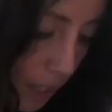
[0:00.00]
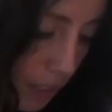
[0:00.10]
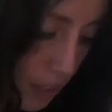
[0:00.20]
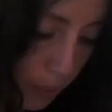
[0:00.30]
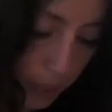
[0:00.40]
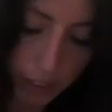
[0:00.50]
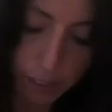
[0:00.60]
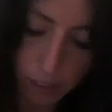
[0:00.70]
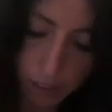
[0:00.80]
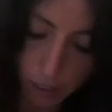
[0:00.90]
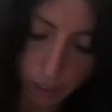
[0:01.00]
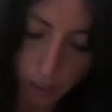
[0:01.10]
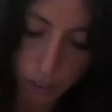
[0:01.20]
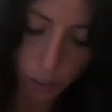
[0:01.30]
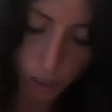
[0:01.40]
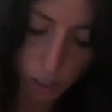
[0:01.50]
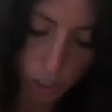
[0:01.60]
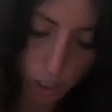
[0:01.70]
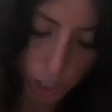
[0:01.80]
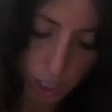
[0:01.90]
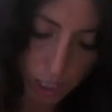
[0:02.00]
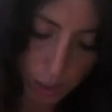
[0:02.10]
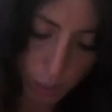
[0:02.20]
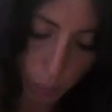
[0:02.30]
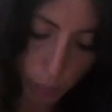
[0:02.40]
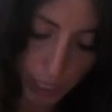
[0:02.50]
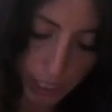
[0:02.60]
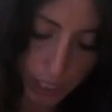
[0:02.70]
as well, you can just wait